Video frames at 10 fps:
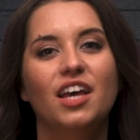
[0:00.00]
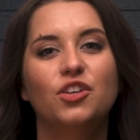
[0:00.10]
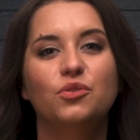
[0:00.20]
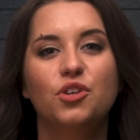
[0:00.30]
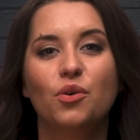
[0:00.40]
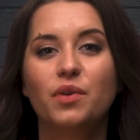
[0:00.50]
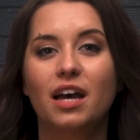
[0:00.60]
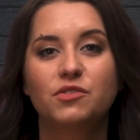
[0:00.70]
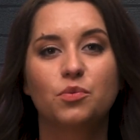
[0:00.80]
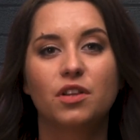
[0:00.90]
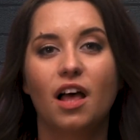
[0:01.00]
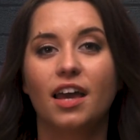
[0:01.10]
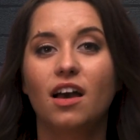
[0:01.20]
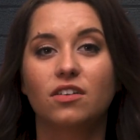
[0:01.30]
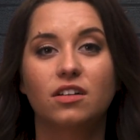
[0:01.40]
You don't have to
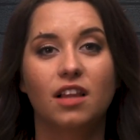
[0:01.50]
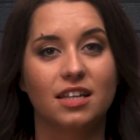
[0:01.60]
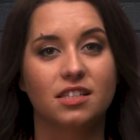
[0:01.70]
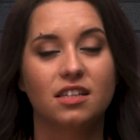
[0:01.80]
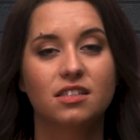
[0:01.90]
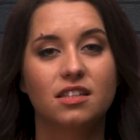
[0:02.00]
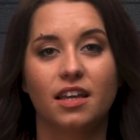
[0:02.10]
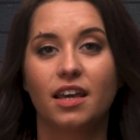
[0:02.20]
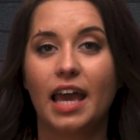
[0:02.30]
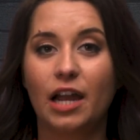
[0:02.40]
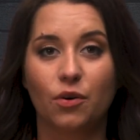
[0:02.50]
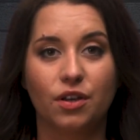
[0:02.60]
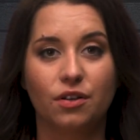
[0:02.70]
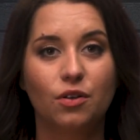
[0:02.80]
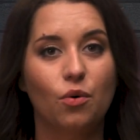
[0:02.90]
rely on classics like
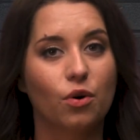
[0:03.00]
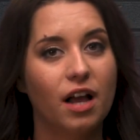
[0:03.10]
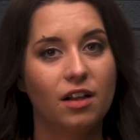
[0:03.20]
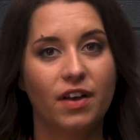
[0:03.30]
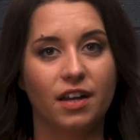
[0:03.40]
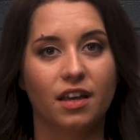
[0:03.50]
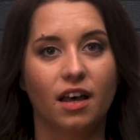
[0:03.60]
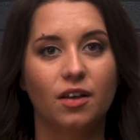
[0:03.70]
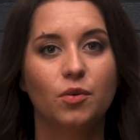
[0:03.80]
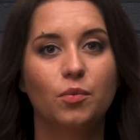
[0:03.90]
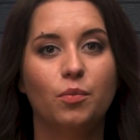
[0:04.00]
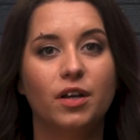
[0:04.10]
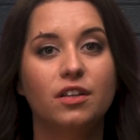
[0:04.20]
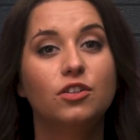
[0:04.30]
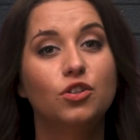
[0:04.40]
Arial or Helvetica,
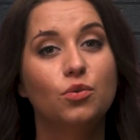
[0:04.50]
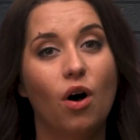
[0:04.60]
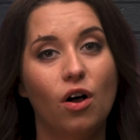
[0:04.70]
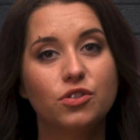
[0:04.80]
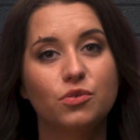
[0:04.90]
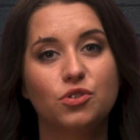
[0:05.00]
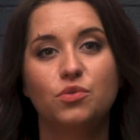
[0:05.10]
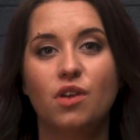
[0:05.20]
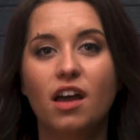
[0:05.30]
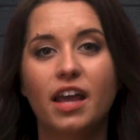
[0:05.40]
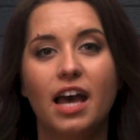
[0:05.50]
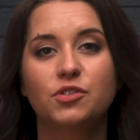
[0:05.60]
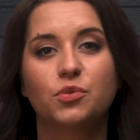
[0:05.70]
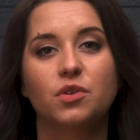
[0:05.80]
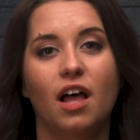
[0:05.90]
but you also do not
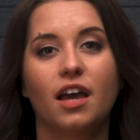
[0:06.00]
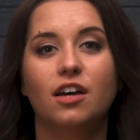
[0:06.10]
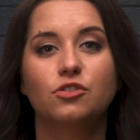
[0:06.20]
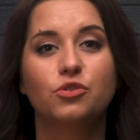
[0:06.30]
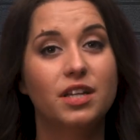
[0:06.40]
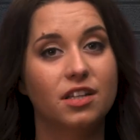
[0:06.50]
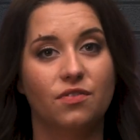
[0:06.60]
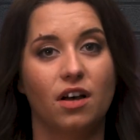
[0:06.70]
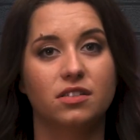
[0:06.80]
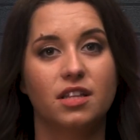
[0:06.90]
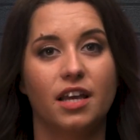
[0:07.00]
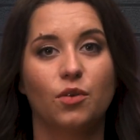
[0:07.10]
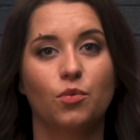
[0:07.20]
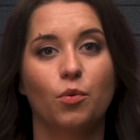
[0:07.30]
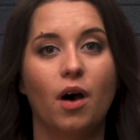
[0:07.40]
have to rely on trendy fonts
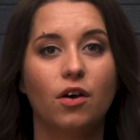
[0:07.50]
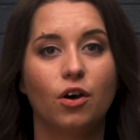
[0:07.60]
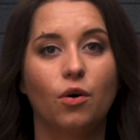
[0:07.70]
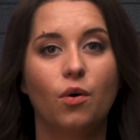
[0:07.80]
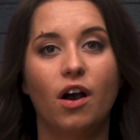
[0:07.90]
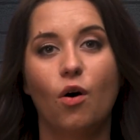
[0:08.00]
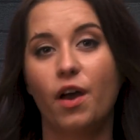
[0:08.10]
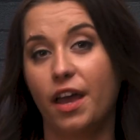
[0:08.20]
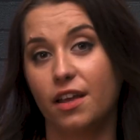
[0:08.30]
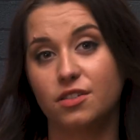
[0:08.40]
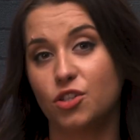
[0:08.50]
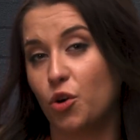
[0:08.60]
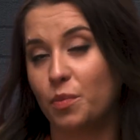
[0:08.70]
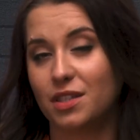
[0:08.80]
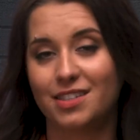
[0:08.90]
like Roboto and
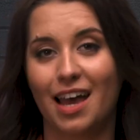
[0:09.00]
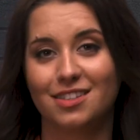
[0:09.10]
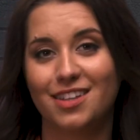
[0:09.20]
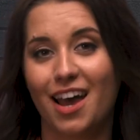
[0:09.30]
Open Sans